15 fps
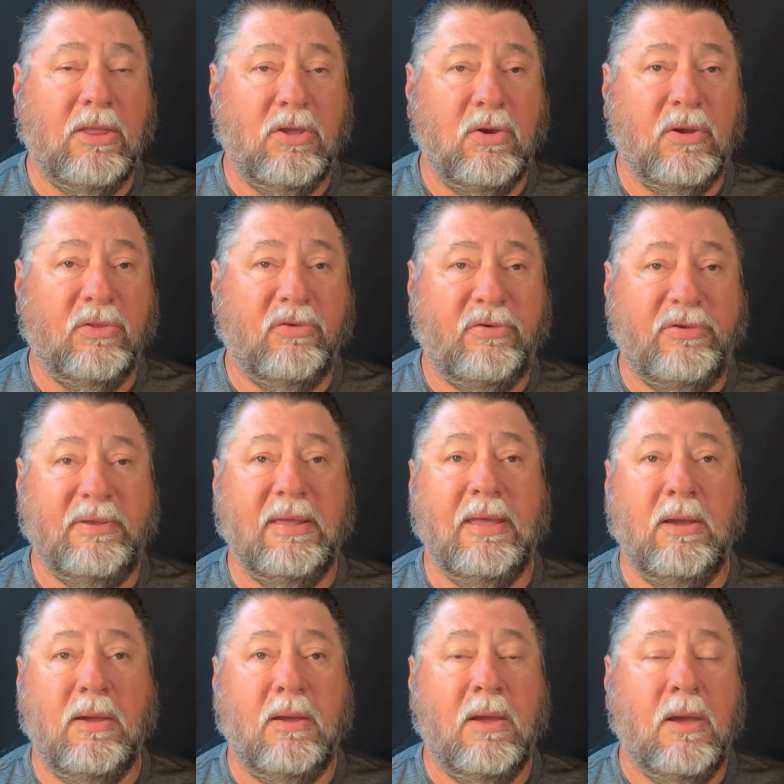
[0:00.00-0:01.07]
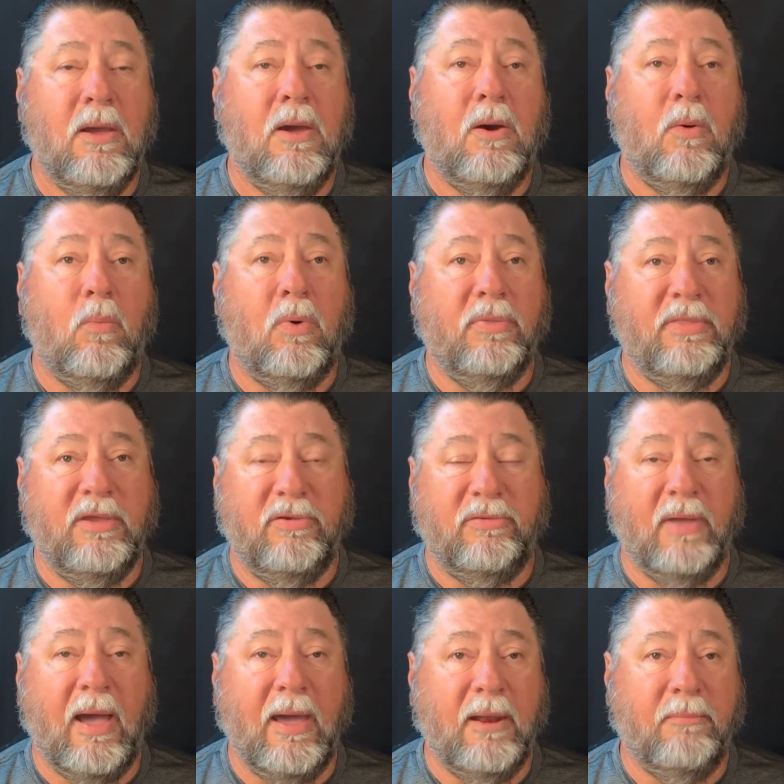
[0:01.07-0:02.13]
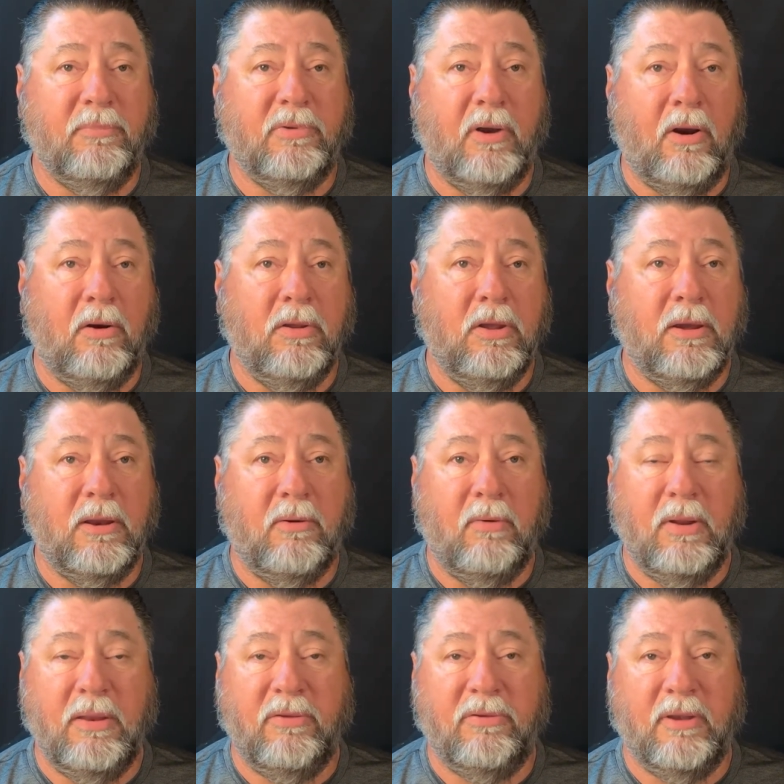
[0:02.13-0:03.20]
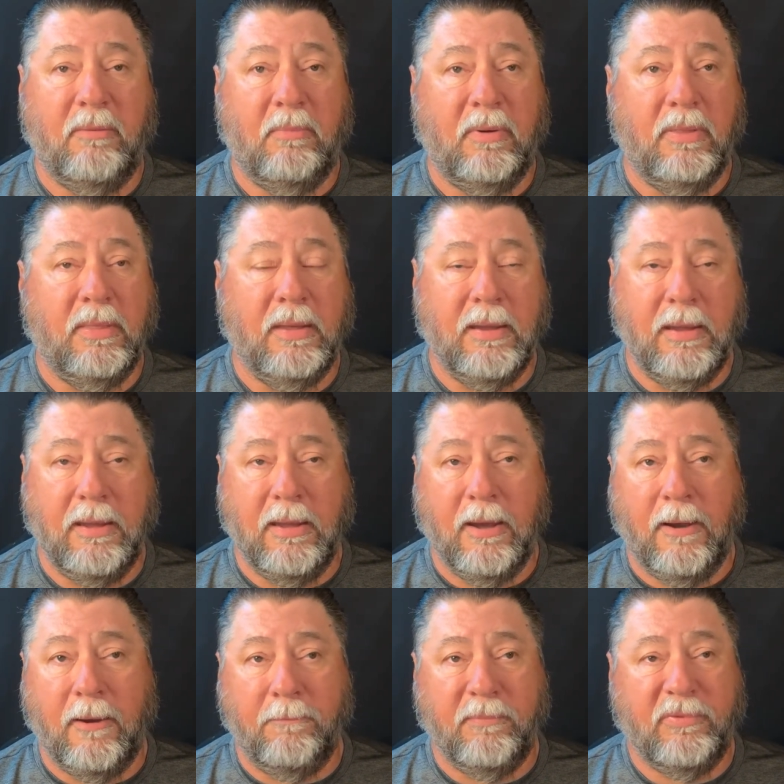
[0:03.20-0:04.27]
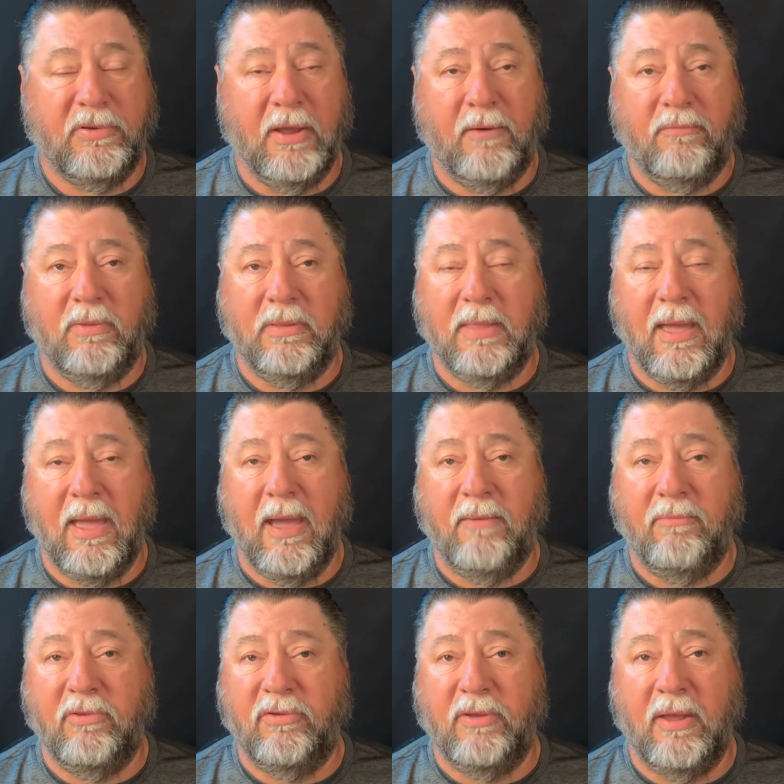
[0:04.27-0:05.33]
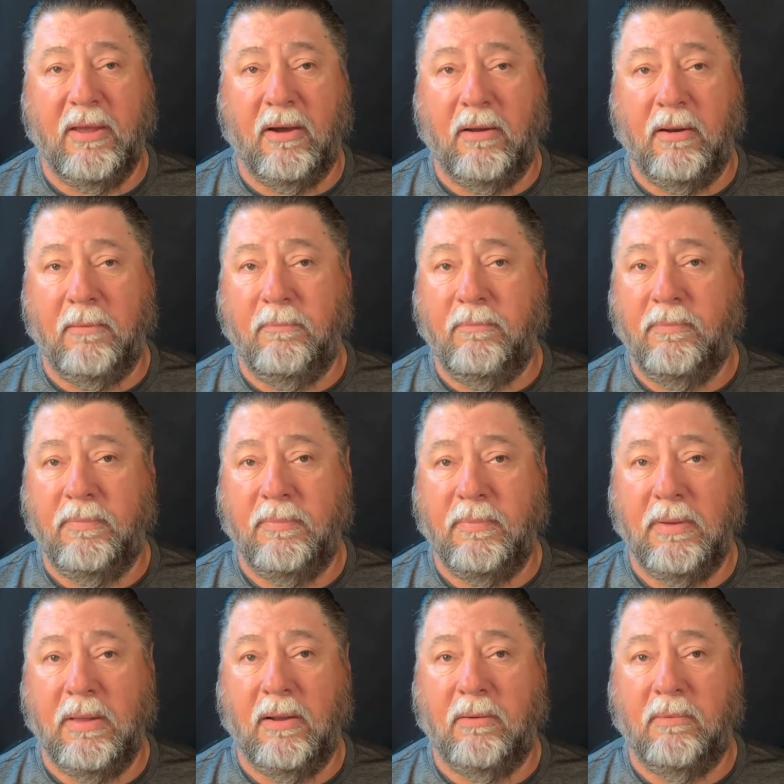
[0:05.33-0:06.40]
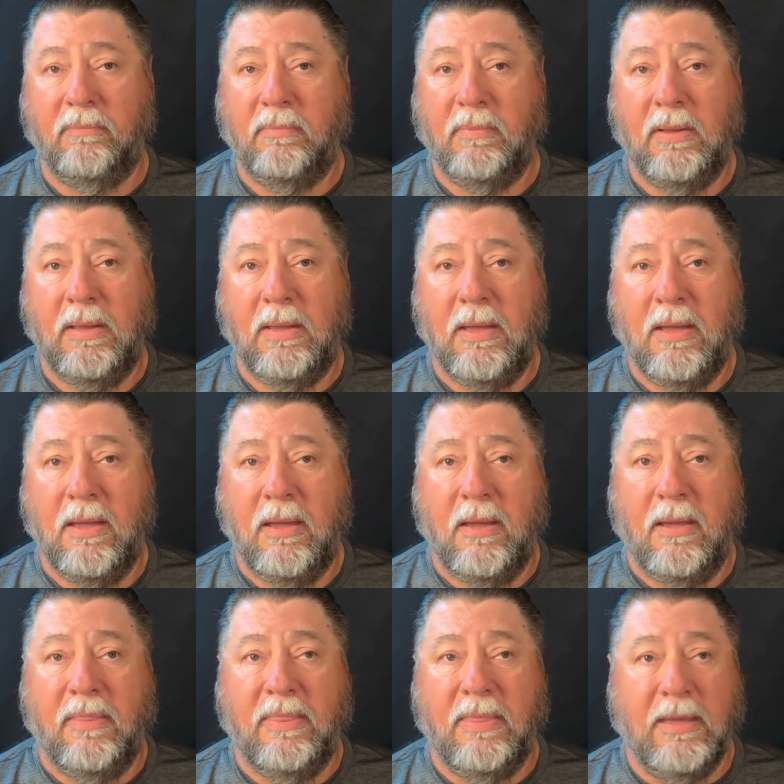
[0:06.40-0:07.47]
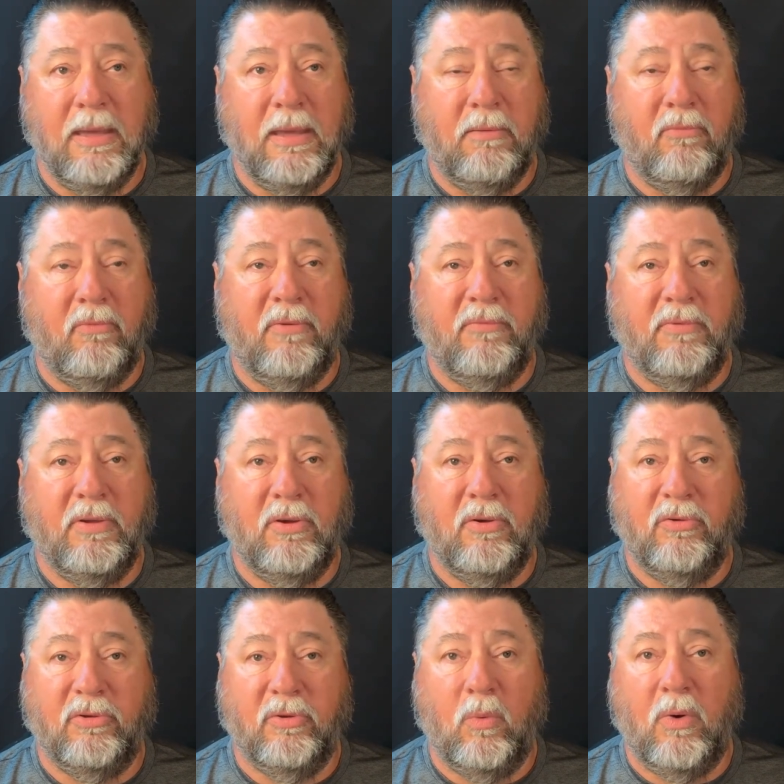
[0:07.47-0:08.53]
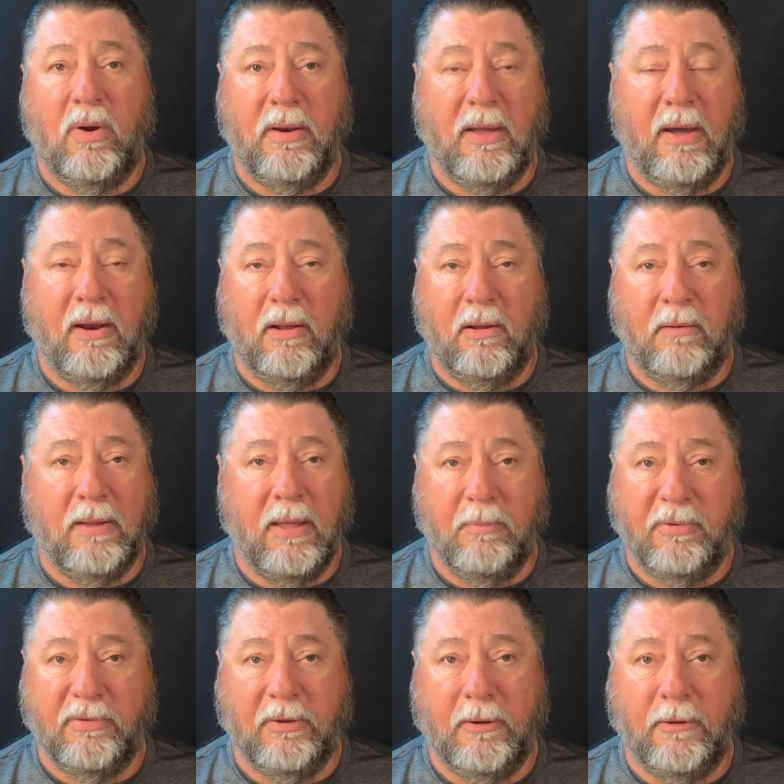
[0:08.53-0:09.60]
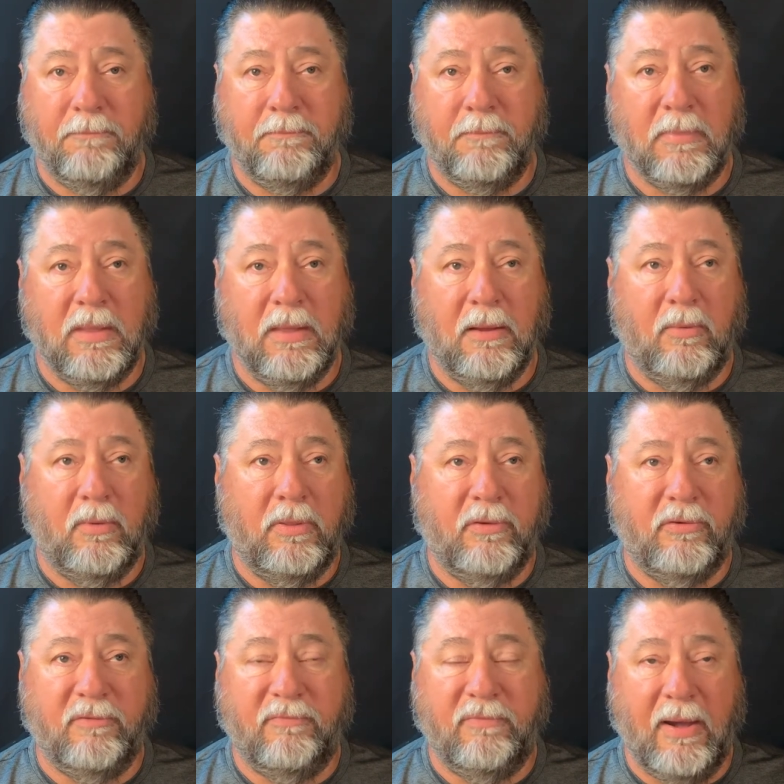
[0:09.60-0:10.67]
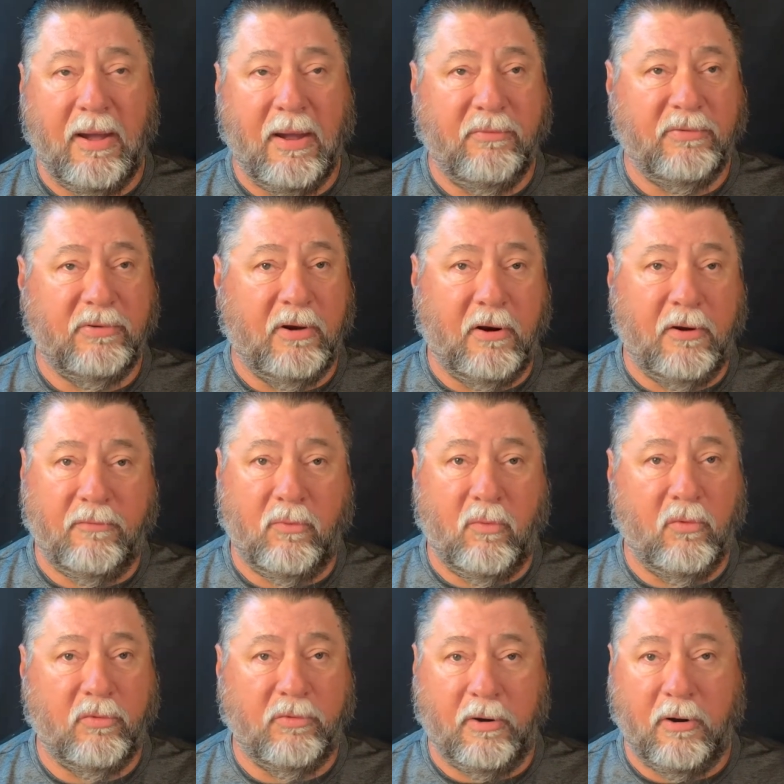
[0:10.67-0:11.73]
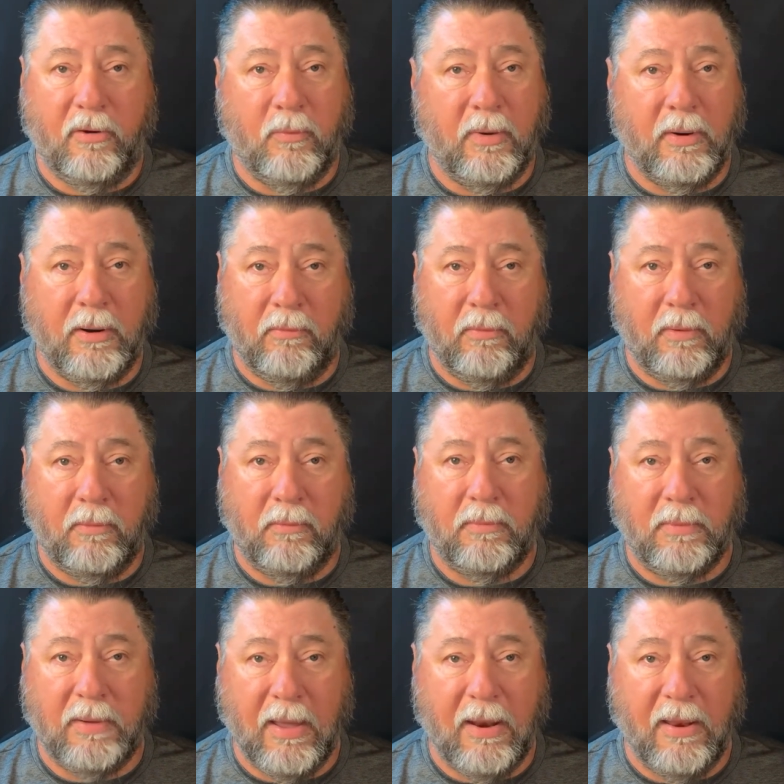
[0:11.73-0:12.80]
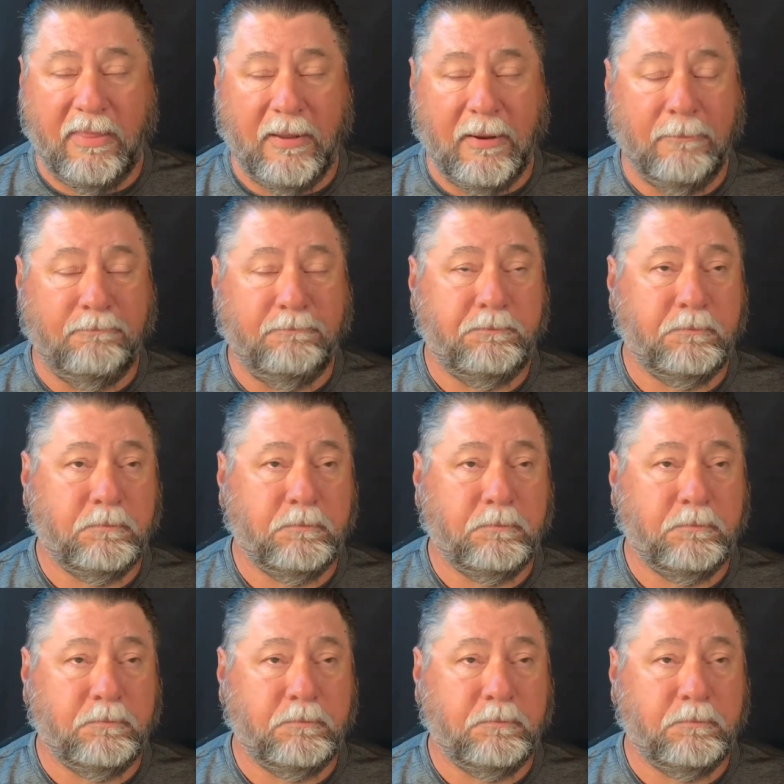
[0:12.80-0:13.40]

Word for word: you can see what these items are. You can read some of the um, stuff that they have to say on them, you know, the reviews and whatnot on Amazon, you know, whether it's a five star, four star, whatever kind of thing.